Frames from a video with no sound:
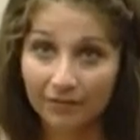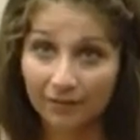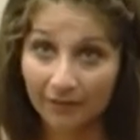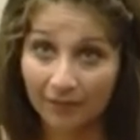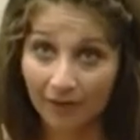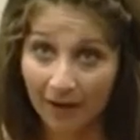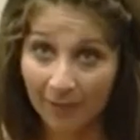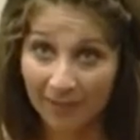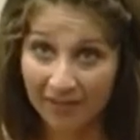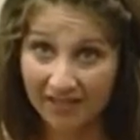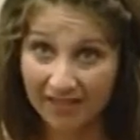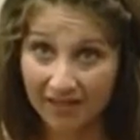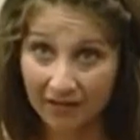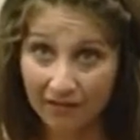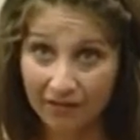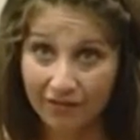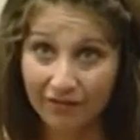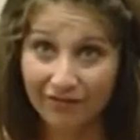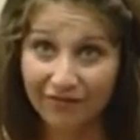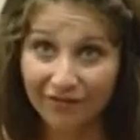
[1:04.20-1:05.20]
For I must tell
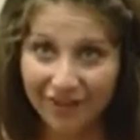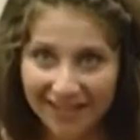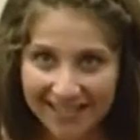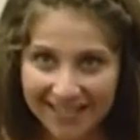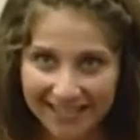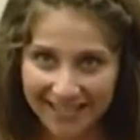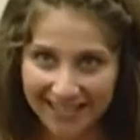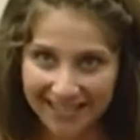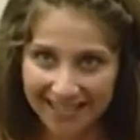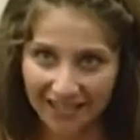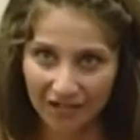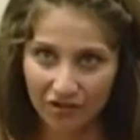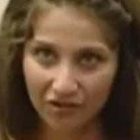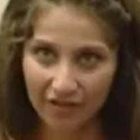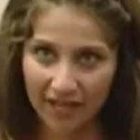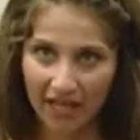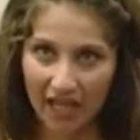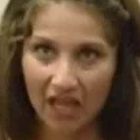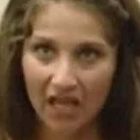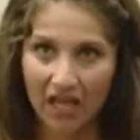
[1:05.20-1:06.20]
you friendly in your
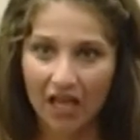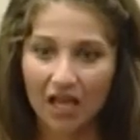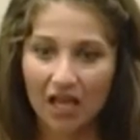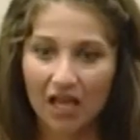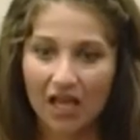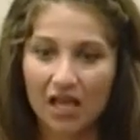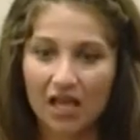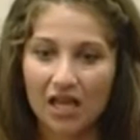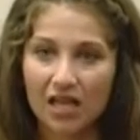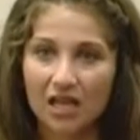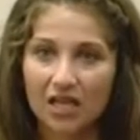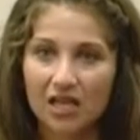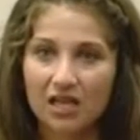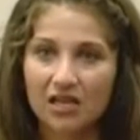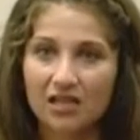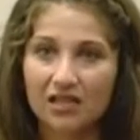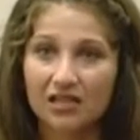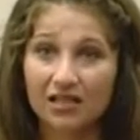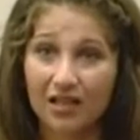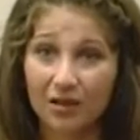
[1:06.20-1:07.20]
ear,
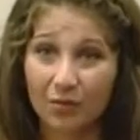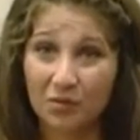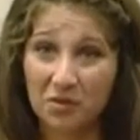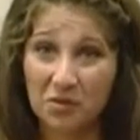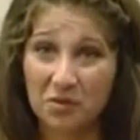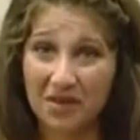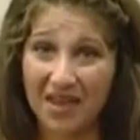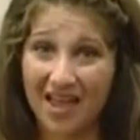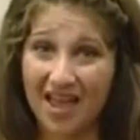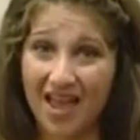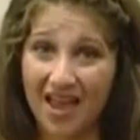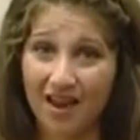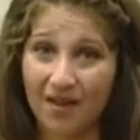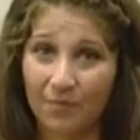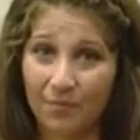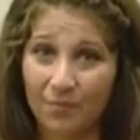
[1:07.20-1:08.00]
seldom you can.